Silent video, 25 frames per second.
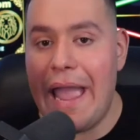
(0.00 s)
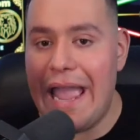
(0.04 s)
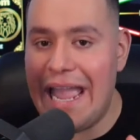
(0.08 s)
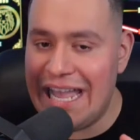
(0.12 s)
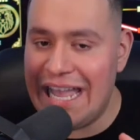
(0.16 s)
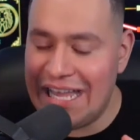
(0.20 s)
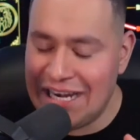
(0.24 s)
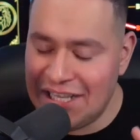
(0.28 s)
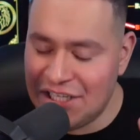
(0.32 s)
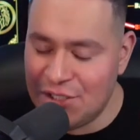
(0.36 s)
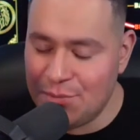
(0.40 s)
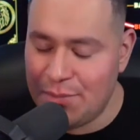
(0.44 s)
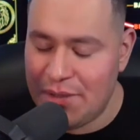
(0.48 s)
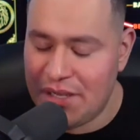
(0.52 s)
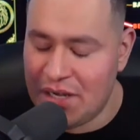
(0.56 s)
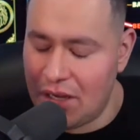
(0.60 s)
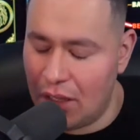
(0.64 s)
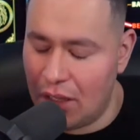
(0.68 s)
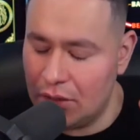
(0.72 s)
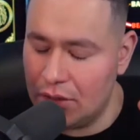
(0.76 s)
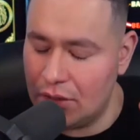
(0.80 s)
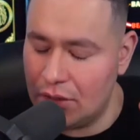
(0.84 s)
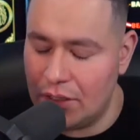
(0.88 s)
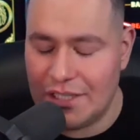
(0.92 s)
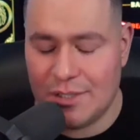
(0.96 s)
it has been
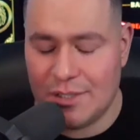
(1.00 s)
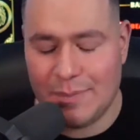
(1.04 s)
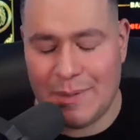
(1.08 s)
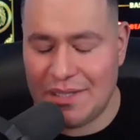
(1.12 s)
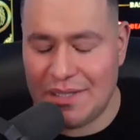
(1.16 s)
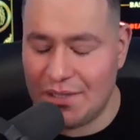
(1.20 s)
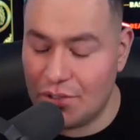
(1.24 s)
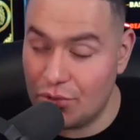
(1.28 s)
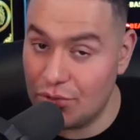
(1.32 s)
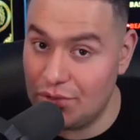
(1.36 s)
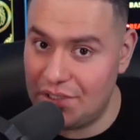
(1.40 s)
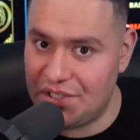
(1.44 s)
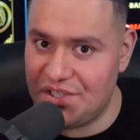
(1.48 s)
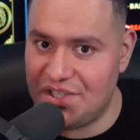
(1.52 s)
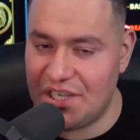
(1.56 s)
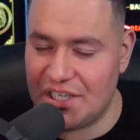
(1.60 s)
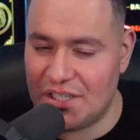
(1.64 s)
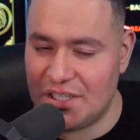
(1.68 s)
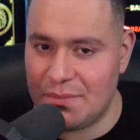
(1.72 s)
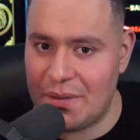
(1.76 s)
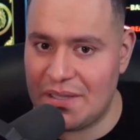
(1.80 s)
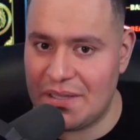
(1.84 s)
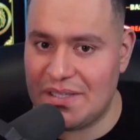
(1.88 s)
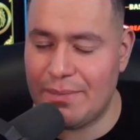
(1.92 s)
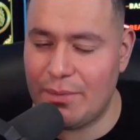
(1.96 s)
a, it's been literally
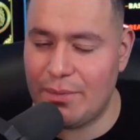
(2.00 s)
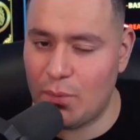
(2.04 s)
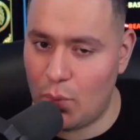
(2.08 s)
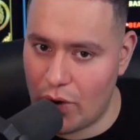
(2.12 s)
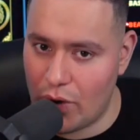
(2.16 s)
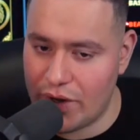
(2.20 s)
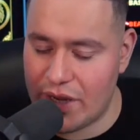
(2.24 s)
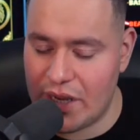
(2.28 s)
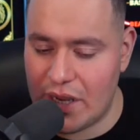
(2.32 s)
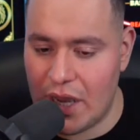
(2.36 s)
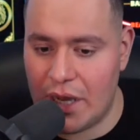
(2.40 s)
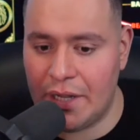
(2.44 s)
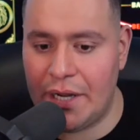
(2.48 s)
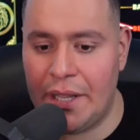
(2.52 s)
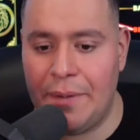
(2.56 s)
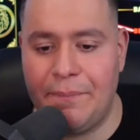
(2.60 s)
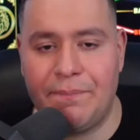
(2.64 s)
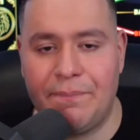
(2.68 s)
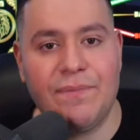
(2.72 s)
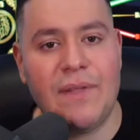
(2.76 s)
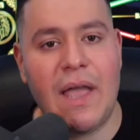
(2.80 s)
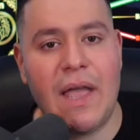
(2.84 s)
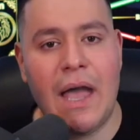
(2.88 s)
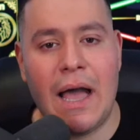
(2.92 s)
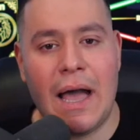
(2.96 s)
six months i've been working on it
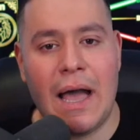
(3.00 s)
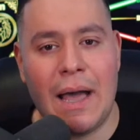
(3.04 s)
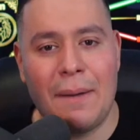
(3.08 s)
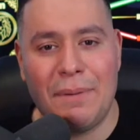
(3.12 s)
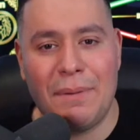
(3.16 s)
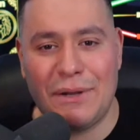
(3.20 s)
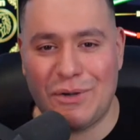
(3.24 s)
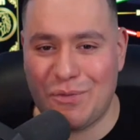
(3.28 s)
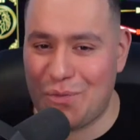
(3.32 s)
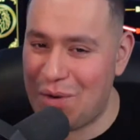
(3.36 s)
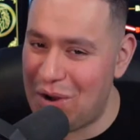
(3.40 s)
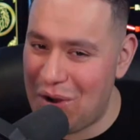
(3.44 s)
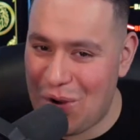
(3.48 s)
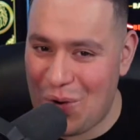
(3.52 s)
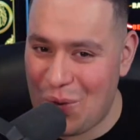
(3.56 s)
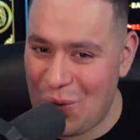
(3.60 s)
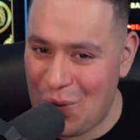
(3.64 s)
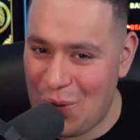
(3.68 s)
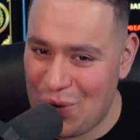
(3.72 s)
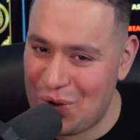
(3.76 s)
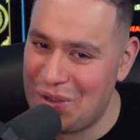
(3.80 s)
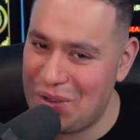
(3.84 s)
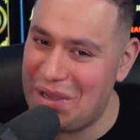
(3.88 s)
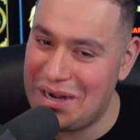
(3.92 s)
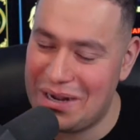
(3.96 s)
uh, but we are
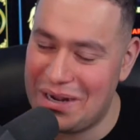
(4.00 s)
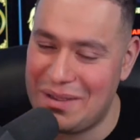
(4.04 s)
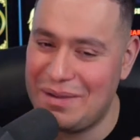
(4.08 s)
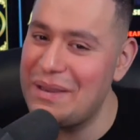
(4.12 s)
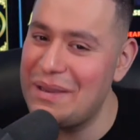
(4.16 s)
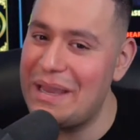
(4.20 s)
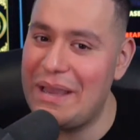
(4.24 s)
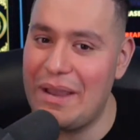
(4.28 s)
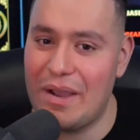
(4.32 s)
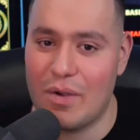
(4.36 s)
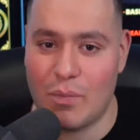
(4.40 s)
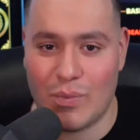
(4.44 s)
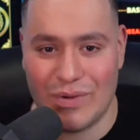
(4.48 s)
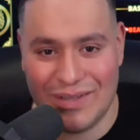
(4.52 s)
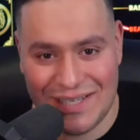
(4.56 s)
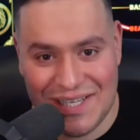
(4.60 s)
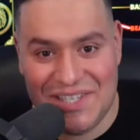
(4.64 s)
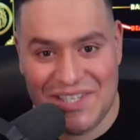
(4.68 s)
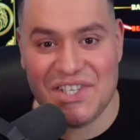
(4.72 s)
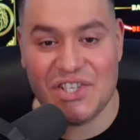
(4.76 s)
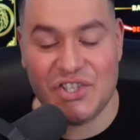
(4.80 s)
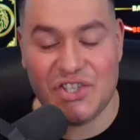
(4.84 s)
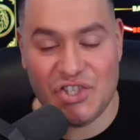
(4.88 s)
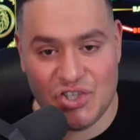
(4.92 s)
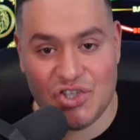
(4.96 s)
gonna uh,
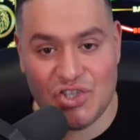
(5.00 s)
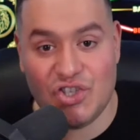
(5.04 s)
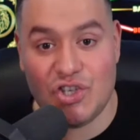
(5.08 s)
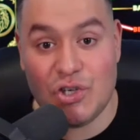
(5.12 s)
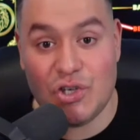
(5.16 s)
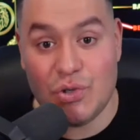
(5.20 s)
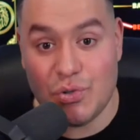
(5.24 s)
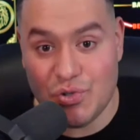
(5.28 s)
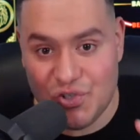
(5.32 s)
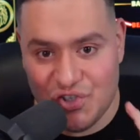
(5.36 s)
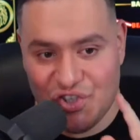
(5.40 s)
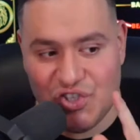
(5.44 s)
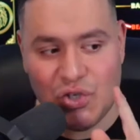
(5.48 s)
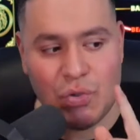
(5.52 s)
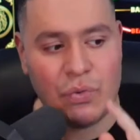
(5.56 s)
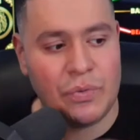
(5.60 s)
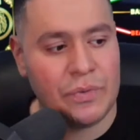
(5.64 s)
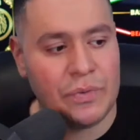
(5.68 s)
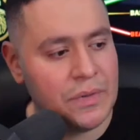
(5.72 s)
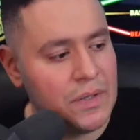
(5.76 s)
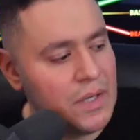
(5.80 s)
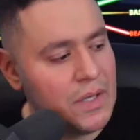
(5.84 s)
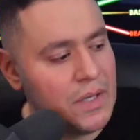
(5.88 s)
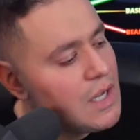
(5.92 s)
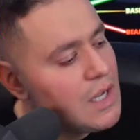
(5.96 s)
release it to you soon